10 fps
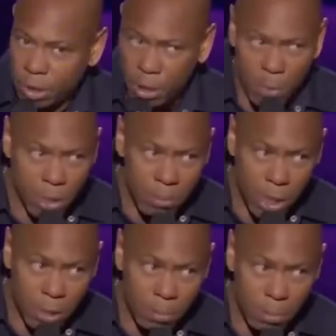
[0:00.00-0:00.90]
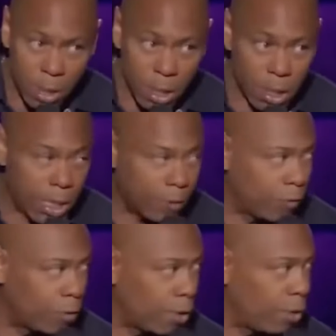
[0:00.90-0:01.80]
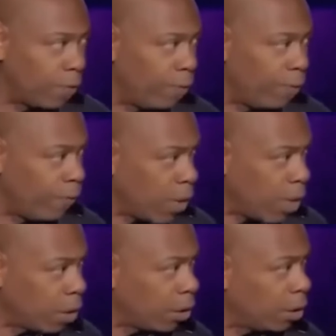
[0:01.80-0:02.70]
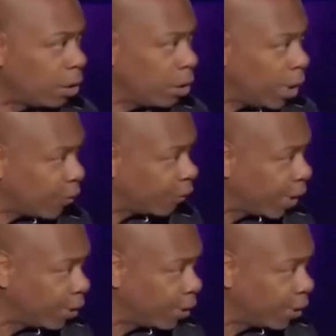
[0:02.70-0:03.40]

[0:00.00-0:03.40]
Do you want to meet him? And I said, yes,